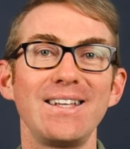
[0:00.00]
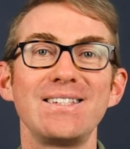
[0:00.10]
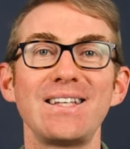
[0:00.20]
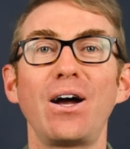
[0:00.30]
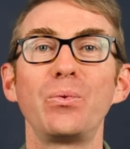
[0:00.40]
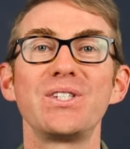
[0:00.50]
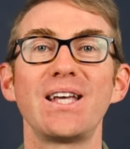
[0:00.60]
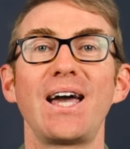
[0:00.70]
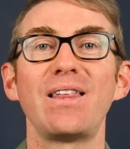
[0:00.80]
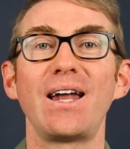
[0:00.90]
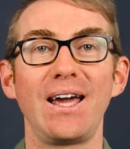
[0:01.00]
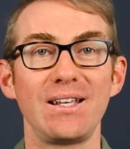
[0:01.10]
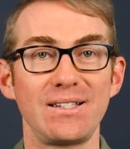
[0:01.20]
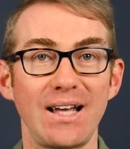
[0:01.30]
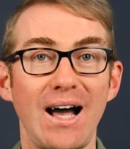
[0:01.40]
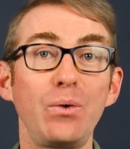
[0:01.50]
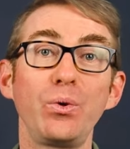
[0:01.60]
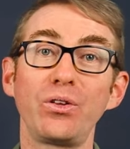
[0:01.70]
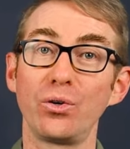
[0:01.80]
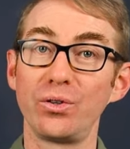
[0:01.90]
instead I would say that estar
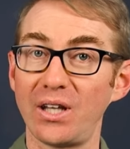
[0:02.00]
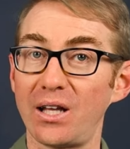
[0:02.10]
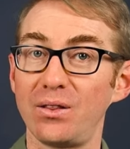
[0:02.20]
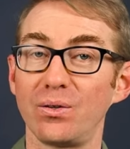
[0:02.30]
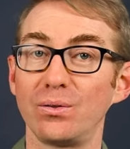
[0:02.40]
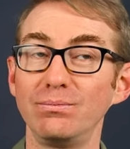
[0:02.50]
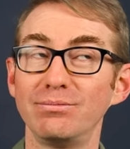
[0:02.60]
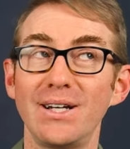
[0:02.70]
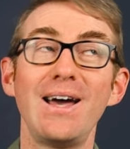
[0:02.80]
with contento